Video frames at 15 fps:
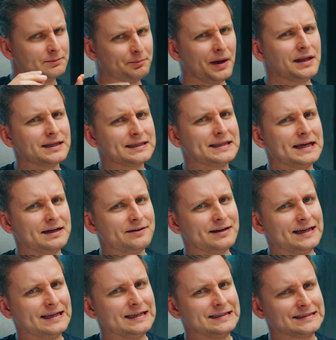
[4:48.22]
But there
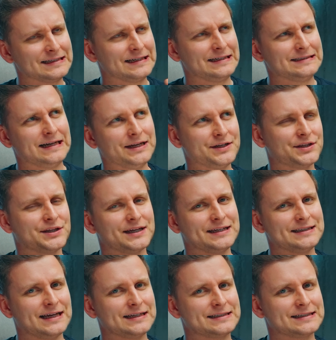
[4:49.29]
is another
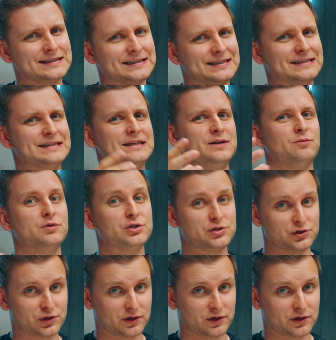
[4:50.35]
thing that uh, we should